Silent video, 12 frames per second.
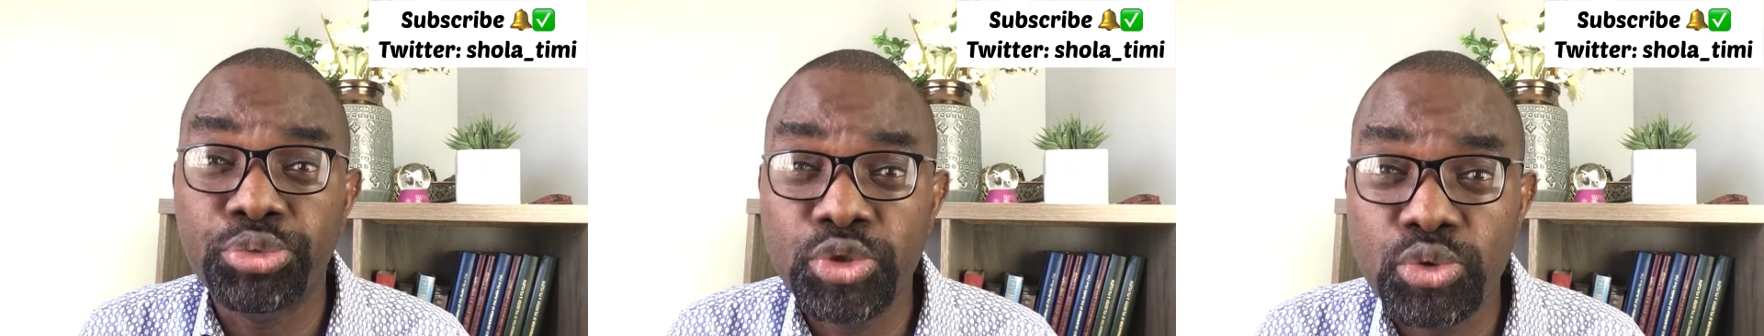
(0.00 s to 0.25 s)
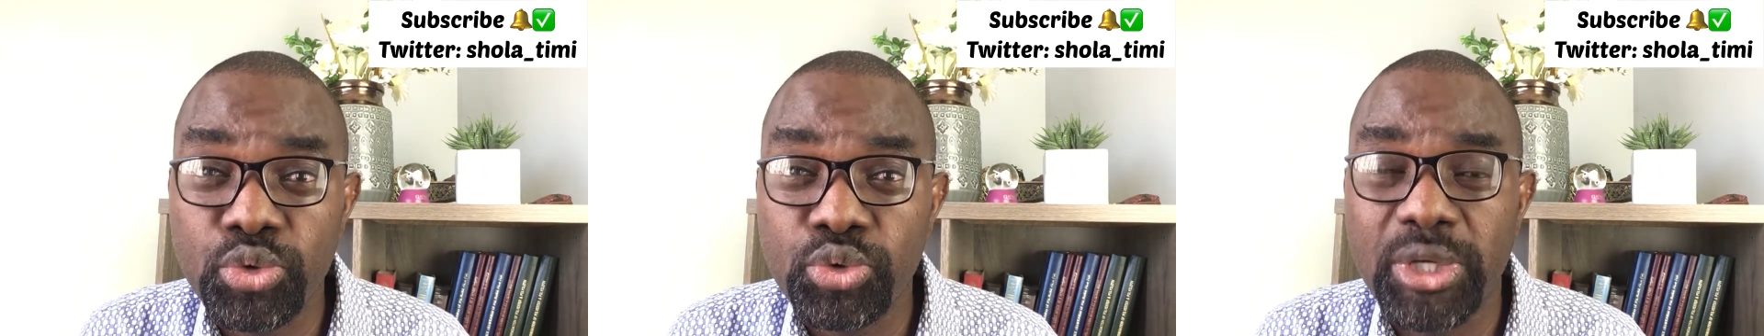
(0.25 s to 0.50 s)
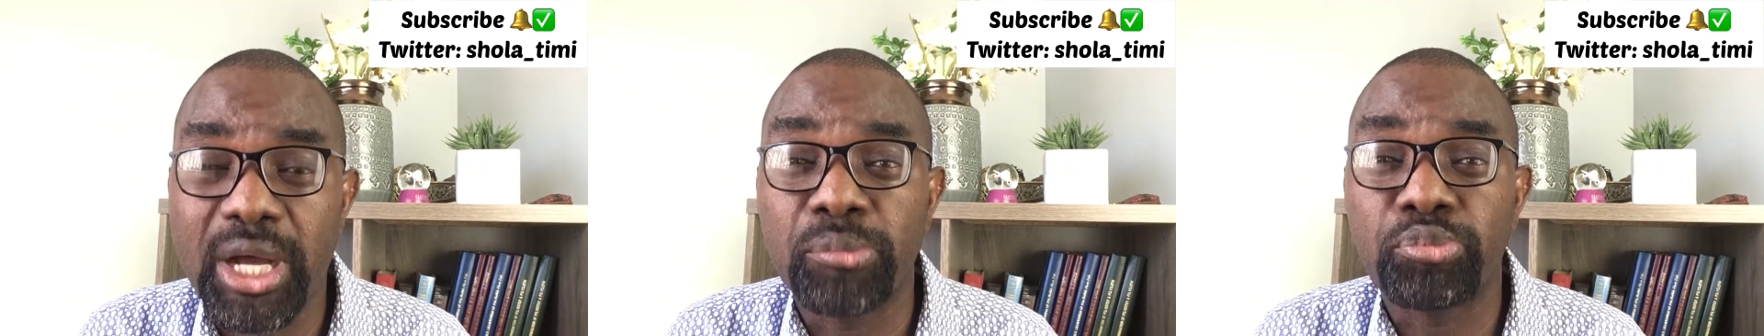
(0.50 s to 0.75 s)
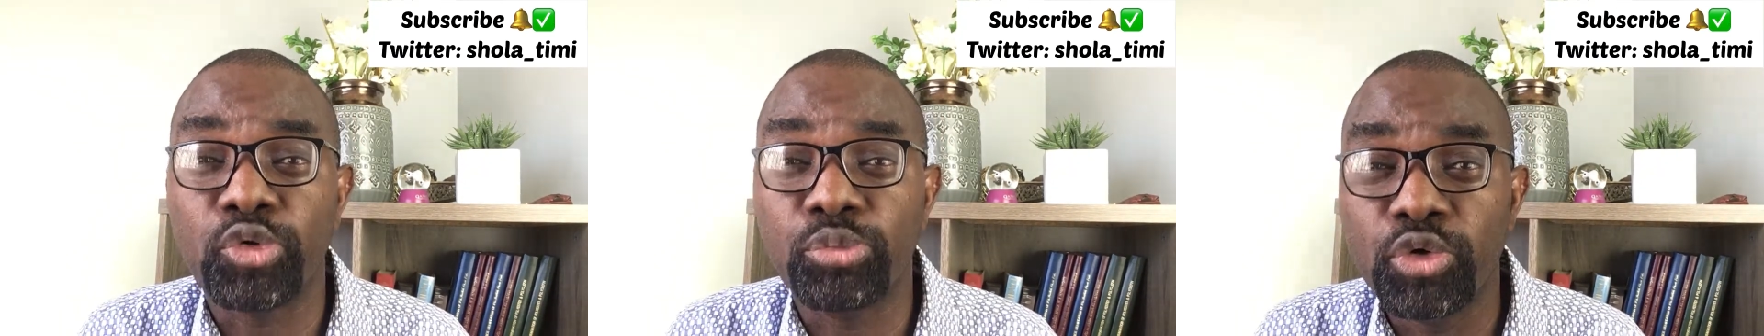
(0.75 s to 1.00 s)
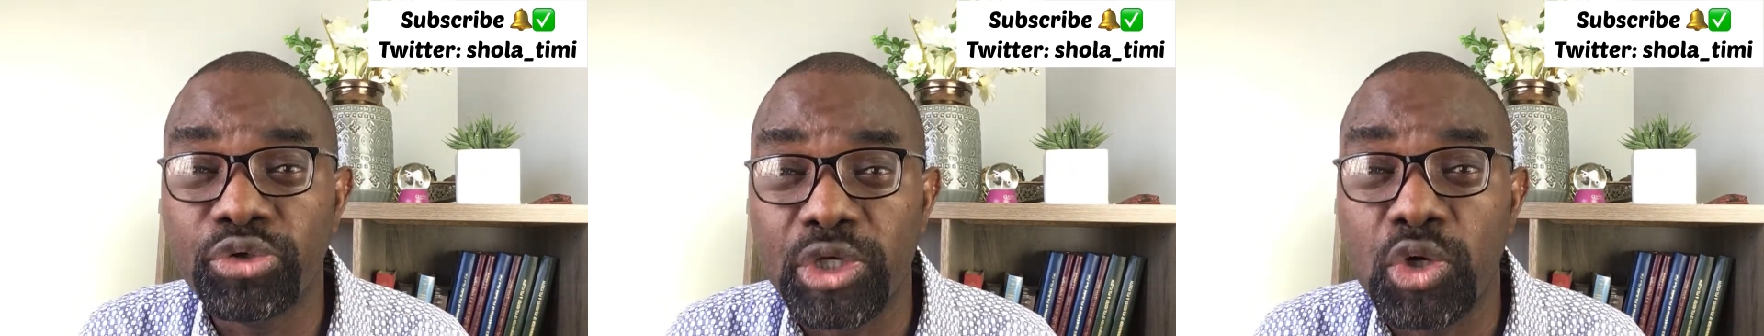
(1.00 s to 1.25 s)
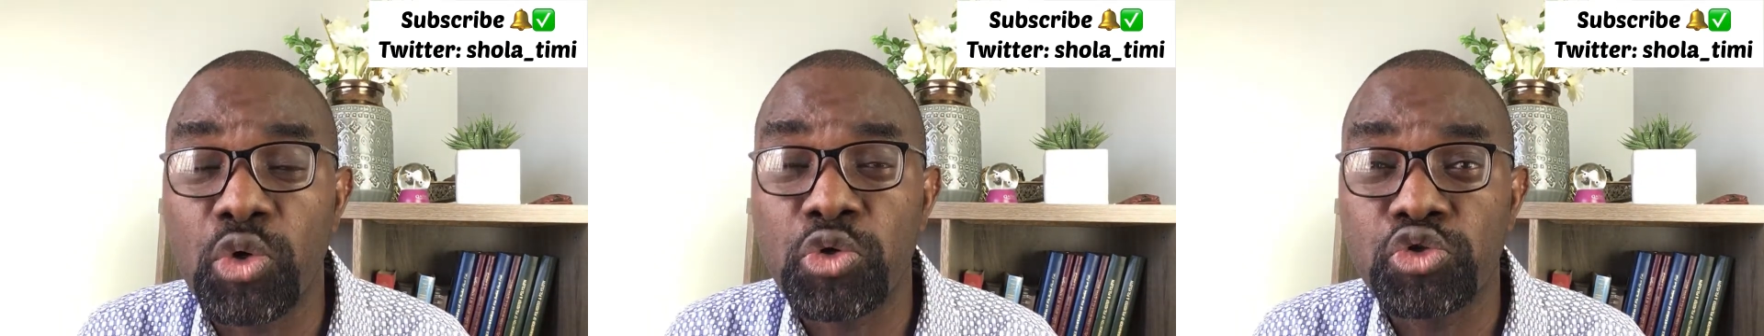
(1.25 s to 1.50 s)
build and promote the
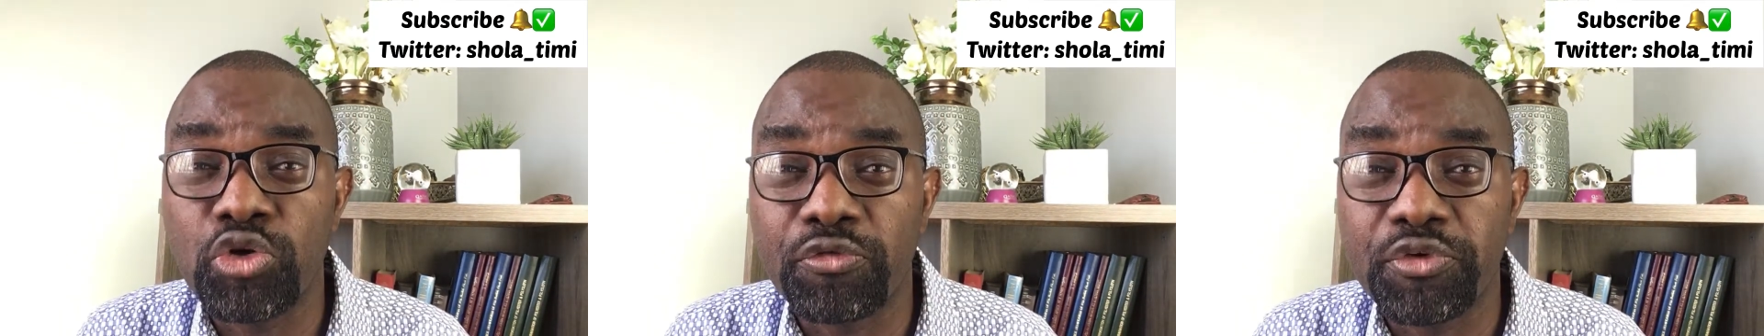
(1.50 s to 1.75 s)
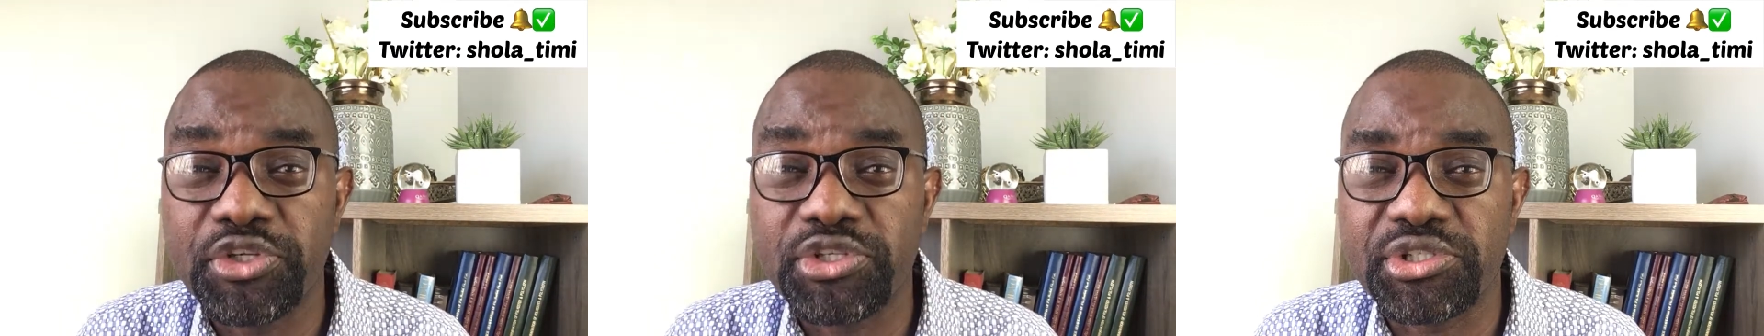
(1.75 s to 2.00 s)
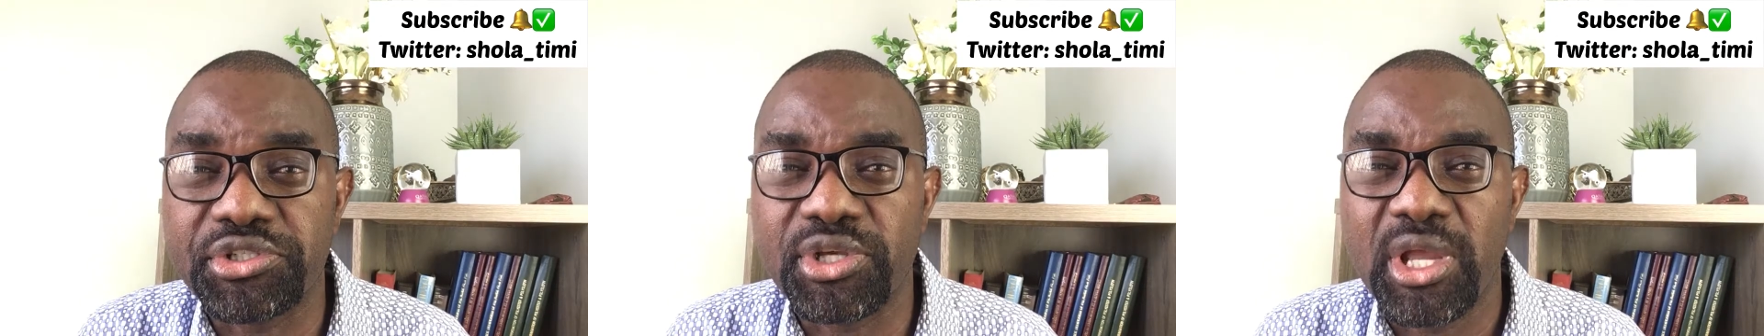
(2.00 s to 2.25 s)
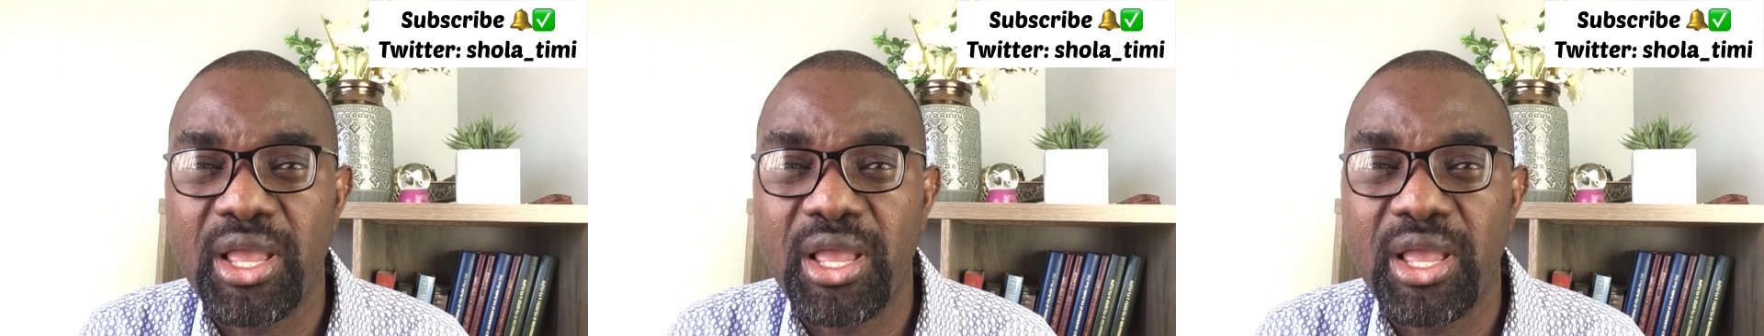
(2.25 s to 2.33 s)
culture of research